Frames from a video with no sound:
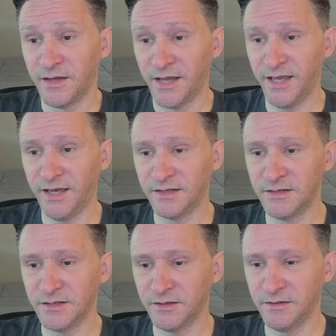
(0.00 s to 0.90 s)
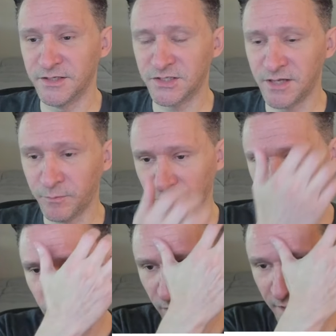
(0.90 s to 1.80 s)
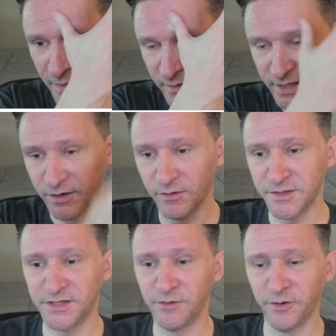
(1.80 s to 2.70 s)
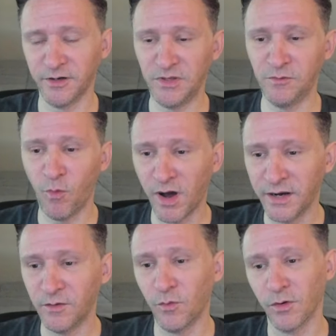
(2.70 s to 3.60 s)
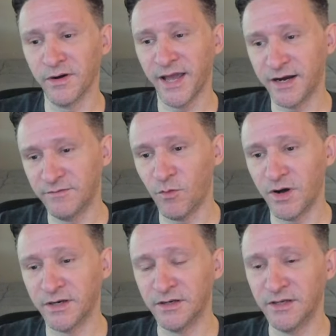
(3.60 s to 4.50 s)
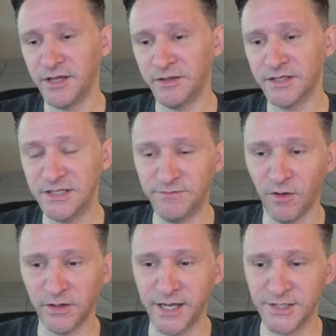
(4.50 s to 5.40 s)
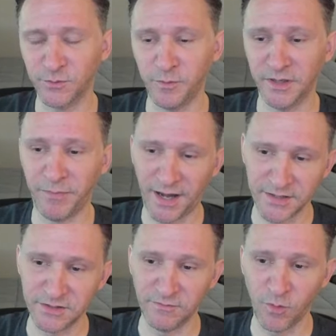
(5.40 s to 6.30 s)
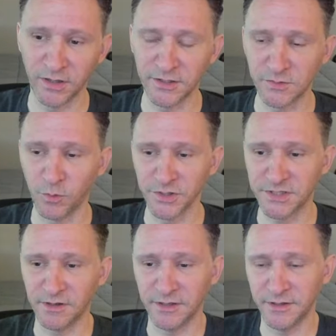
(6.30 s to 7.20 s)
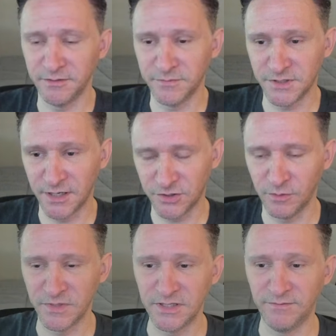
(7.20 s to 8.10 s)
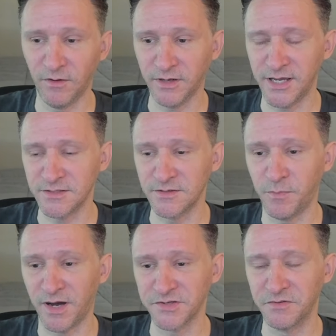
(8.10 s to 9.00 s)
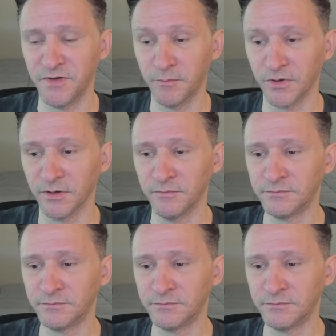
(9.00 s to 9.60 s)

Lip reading: And this number 1 here is either going to be 1 or negative 1. And the default case will be a positive 1 because we're just going to assume the default case is a positive number.